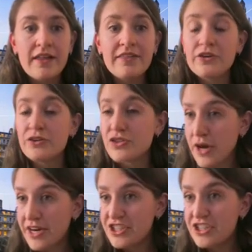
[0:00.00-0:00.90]
their
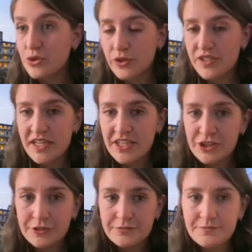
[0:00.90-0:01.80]
strategy towards
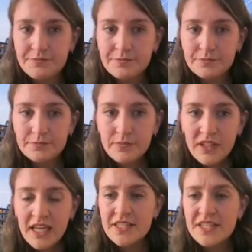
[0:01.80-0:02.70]
nature.
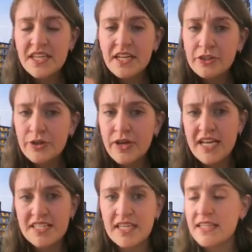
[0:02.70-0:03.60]
And this can include
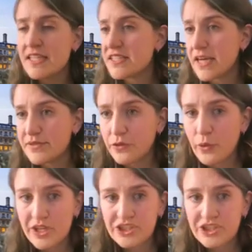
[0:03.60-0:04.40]
asking these types of